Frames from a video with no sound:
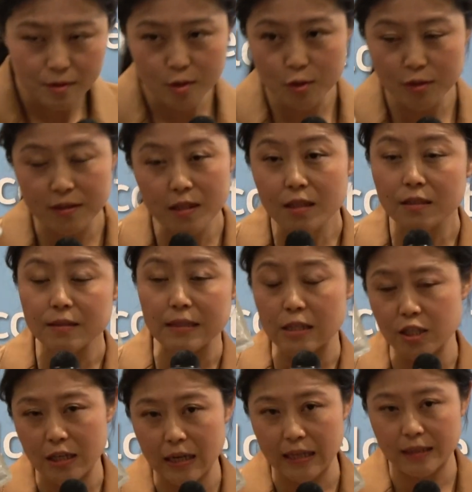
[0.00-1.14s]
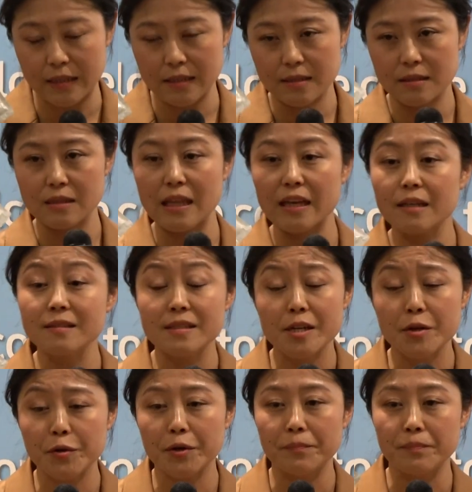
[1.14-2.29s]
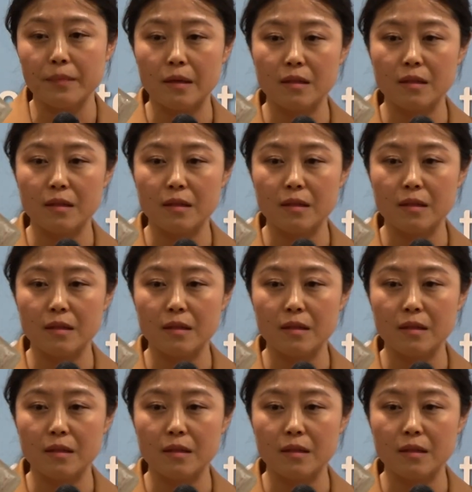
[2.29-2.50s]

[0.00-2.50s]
So it's in a sachet like this. It's like a serum.